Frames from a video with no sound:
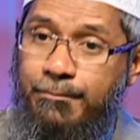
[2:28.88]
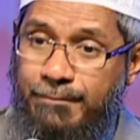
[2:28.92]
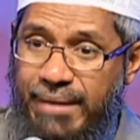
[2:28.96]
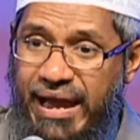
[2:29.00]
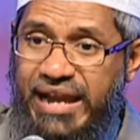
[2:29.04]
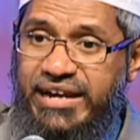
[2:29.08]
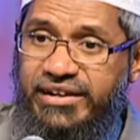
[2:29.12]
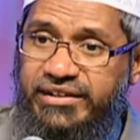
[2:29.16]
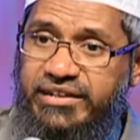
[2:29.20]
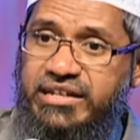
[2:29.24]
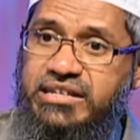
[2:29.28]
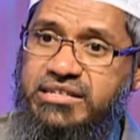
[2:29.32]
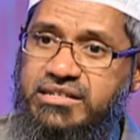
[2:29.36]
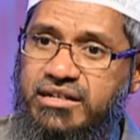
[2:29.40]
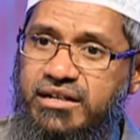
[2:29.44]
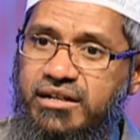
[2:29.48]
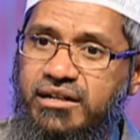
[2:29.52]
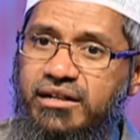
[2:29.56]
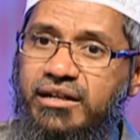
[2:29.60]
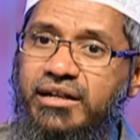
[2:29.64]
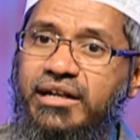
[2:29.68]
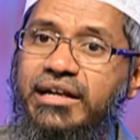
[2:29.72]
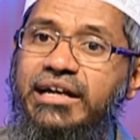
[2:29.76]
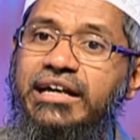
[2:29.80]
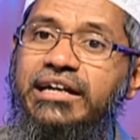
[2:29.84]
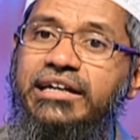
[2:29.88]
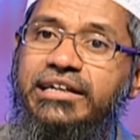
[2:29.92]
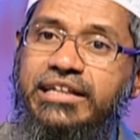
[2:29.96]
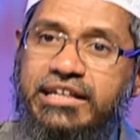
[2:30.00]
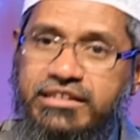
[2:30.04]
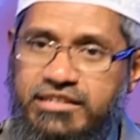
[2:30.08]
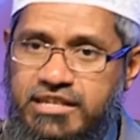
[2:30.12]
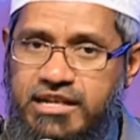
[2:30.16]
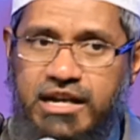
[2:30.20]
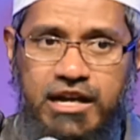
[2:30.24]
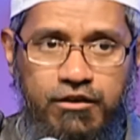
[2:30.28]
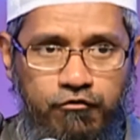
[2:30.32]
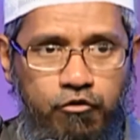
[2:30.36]
a man teacher
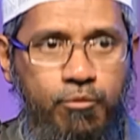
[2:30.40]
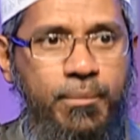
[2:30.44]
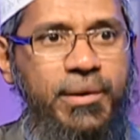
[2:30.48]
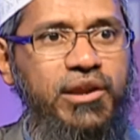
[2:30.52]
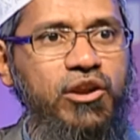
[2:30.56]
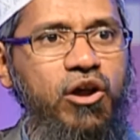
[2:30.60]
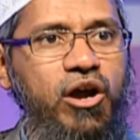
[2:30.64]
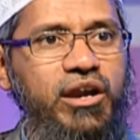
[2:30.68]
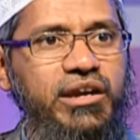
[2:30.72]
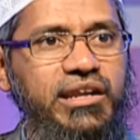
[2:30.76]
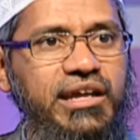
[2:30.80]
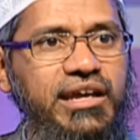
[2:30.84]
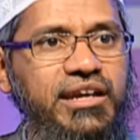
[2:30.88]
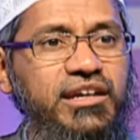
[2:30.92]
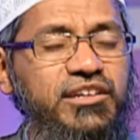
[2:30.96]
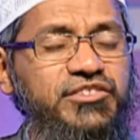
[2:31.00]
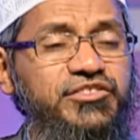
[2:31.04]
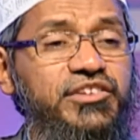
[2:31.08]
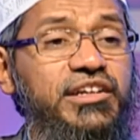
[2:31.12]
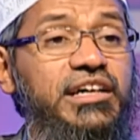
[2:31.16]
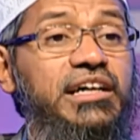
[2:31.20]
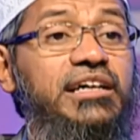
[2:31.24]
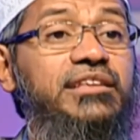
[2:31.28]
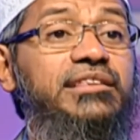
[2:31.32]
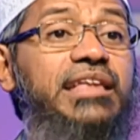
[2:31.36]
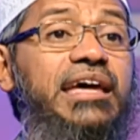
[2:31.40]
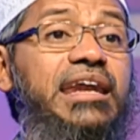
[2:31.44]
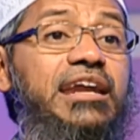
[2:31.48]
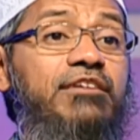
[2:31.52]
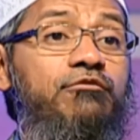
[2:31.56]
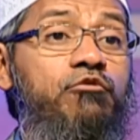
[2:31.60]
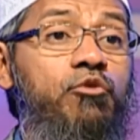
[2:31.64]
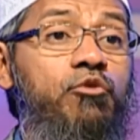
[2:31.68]
teaching a woman audience than a